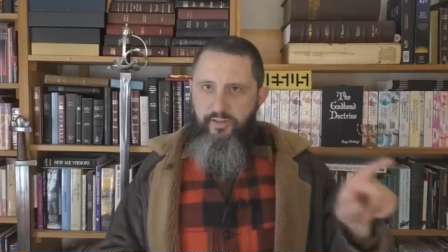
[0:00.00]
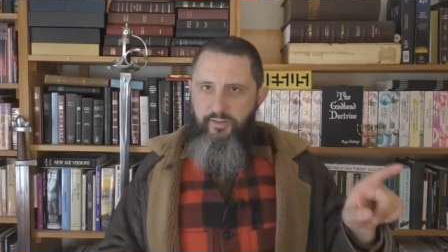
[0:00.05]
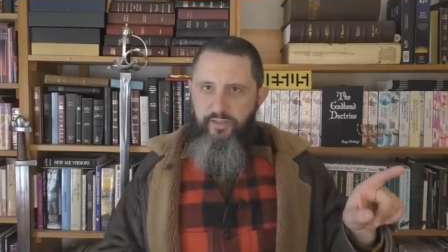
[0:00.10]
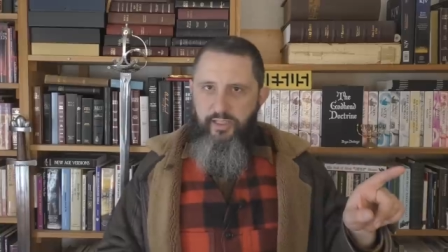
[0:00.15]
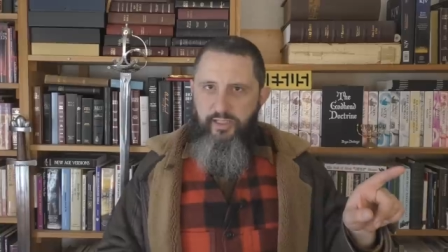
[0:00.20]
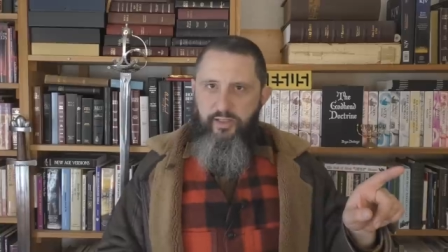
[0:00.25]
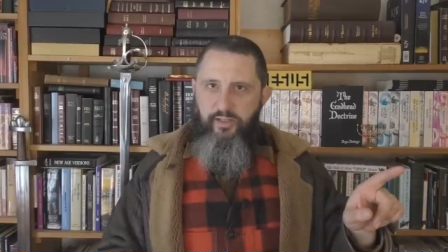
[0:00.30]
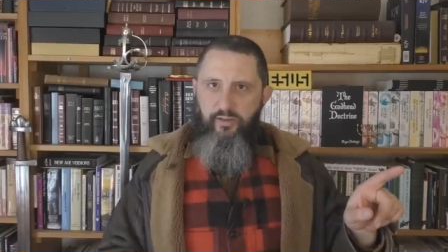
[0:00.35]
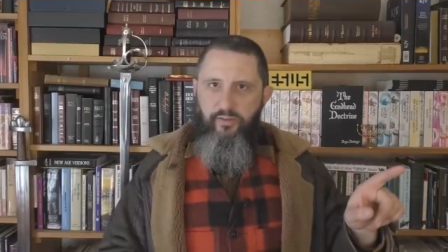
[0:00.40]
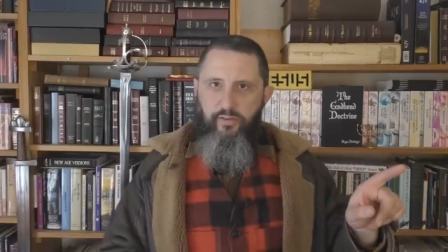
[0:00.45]
in
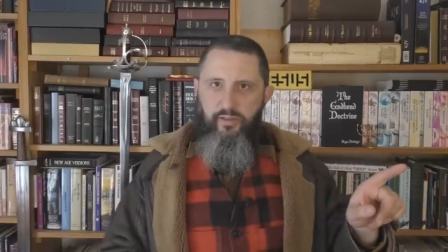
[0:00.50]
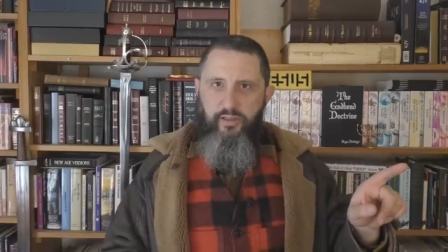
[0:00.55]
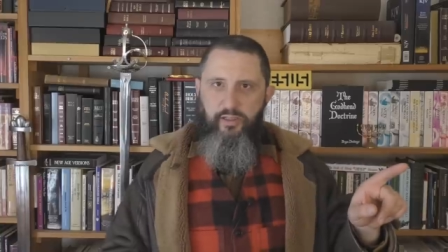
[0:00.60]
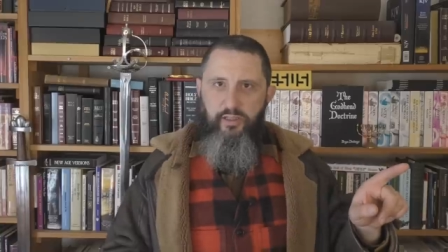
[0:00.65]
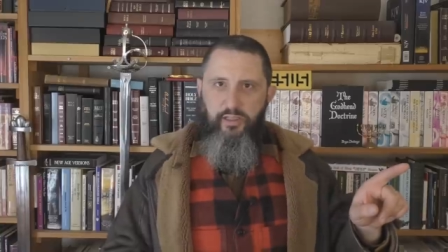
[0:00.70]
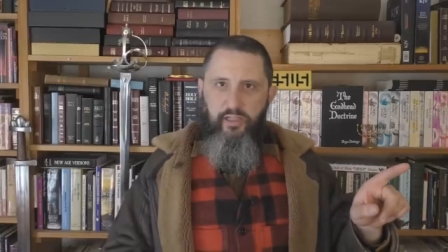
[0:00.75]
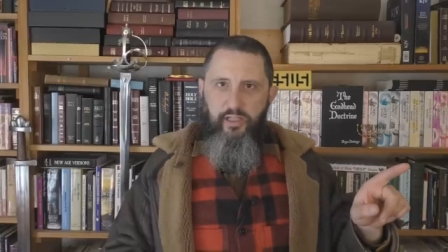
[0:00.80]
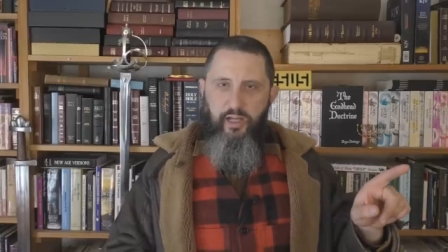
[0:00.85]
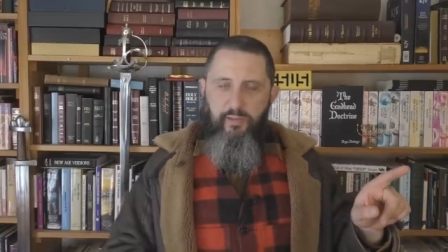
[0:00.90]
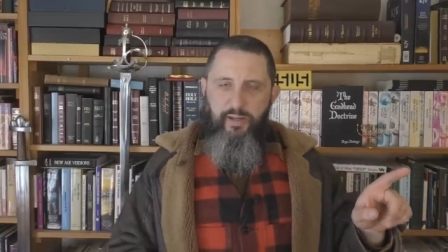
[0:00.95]
Ezekiel
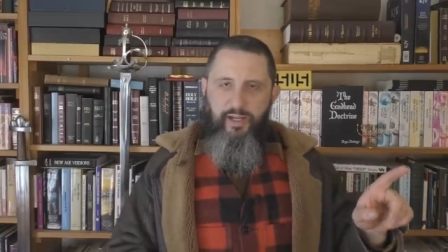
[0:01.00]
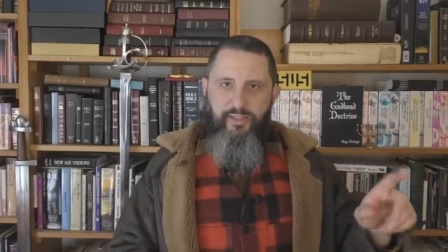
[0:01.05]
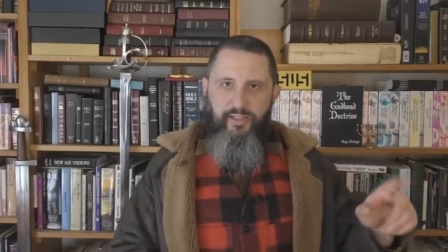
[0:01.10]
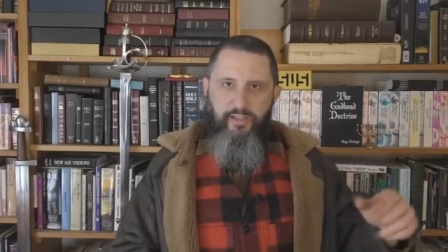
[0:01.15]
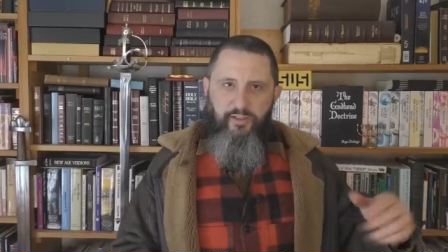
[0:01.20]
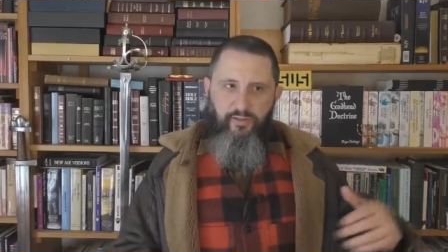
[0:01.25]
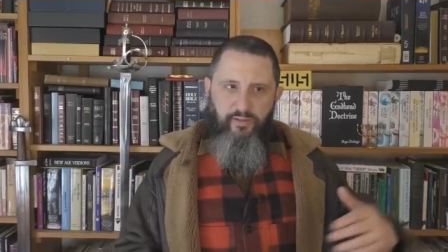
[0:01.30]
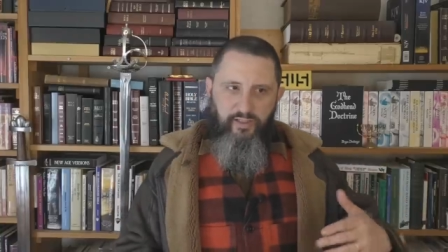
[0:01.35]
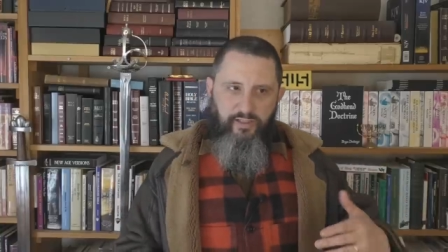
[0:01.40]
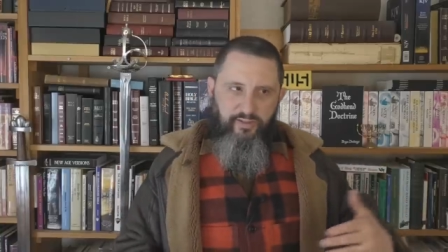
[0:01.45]
about
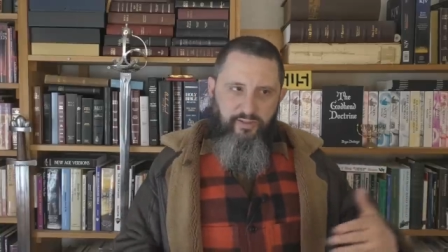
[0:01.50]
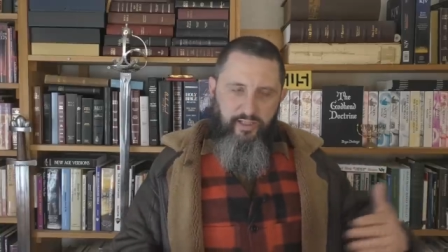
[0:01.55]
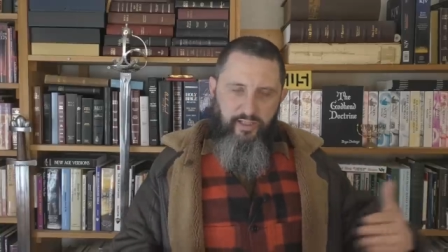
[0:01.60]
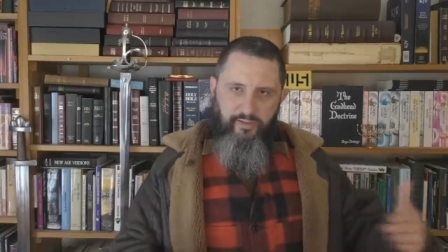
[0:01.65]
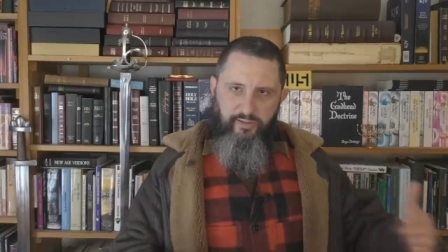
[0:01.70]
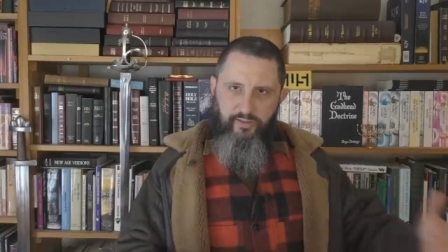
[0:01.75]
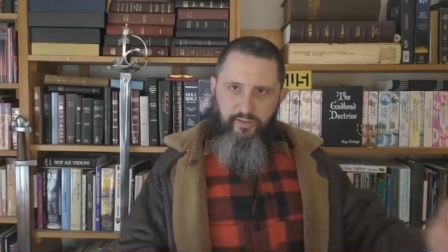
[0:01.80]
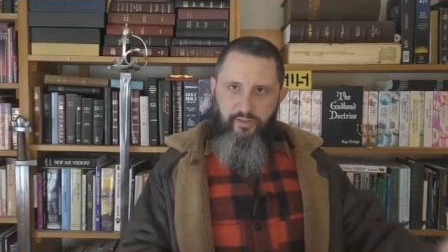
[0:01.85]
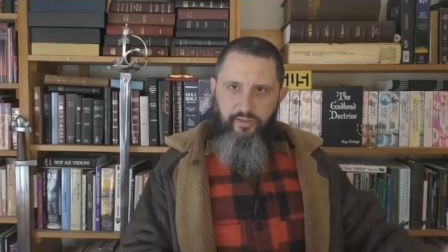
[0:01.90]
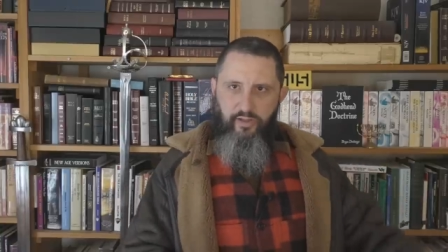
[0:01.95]
they do these
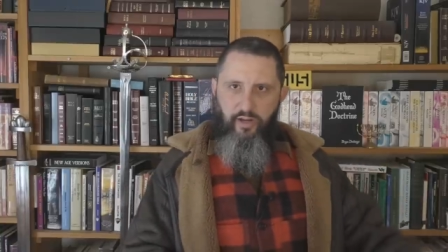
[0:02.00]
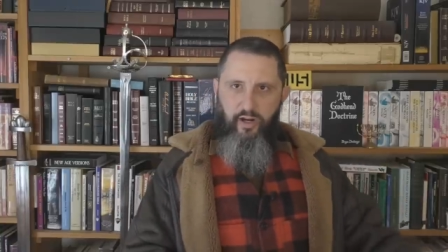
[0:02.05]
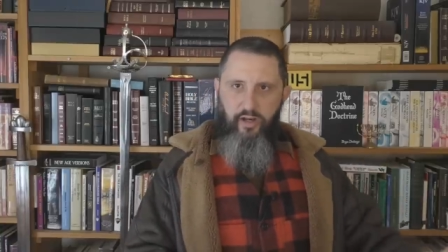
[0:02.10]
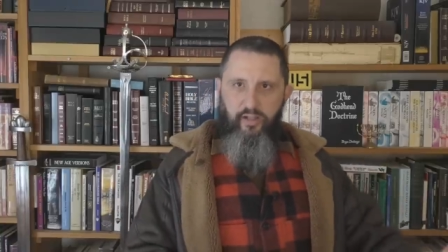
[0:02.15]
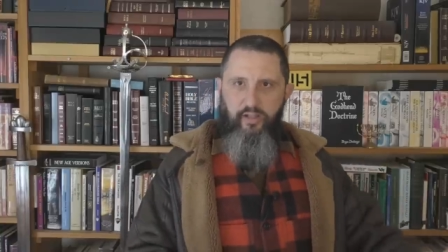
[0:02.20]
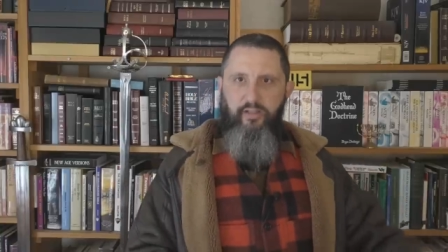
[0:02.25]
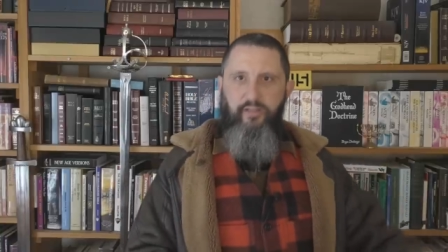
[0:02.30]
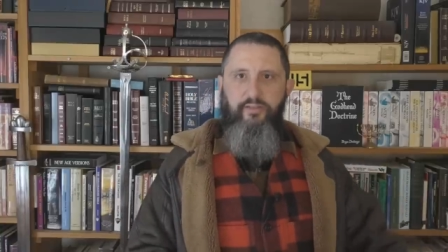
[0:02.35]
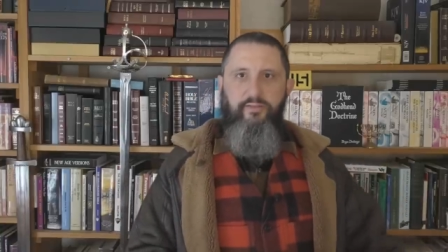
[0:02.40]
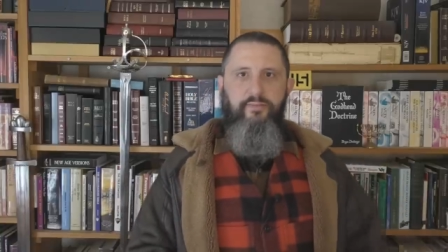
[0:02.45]
things in the
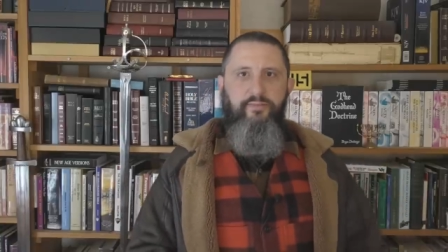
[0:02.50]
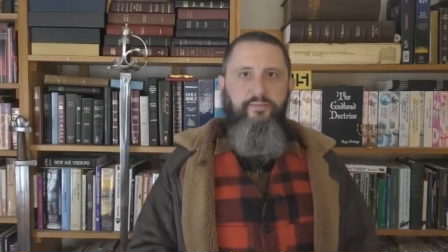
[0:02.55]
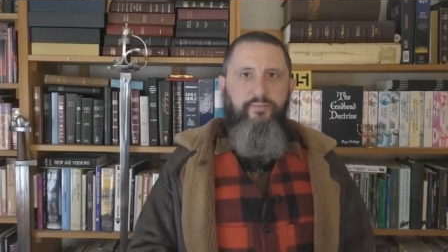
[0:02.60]
dark?